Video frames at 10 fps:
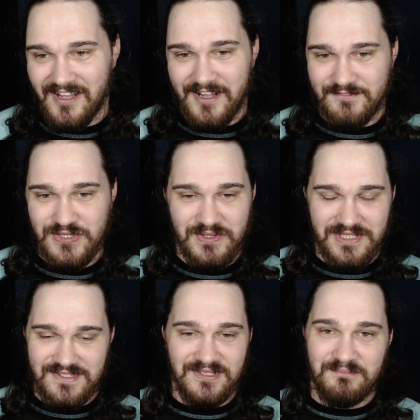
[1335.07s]
of doing
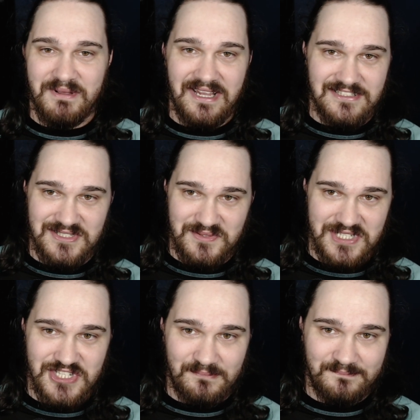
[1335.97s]
this little bait and
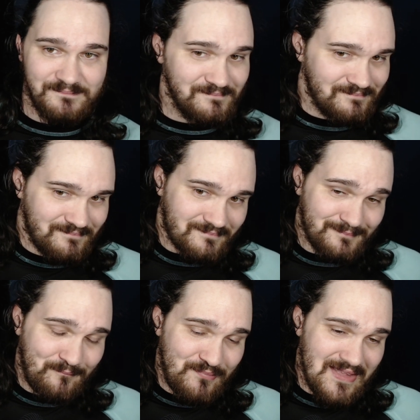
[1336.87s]
switch
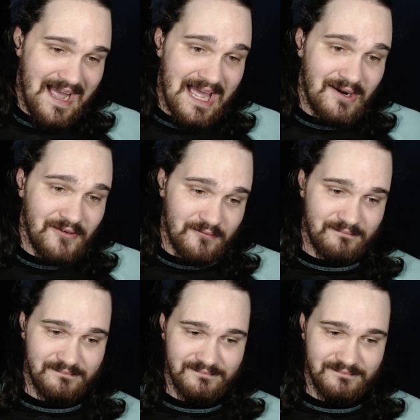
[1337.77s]
I don't know.